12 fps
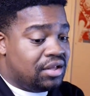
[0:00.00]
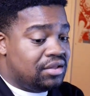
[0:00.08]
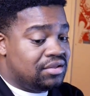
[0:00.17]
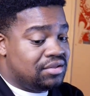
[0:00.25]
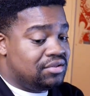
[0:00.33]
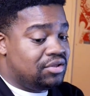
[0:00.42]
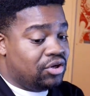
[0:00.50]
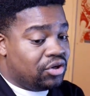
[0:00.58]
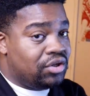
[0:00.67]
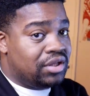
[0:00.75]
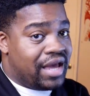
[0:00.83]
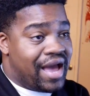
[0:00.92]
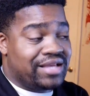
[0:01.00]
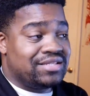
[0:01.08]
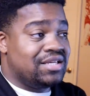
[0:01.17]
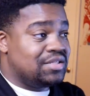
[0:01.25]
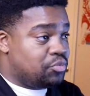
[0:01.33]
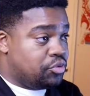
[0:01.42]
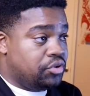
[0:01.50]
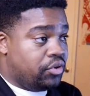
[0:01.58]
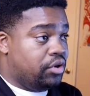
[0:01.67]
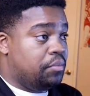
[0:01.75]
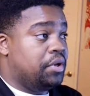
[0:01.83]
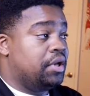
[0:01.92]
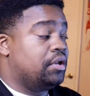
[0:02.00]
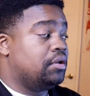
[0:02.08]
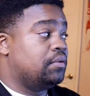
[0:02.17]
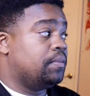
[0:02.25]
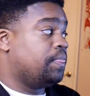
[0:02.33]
the early access pre-order beta.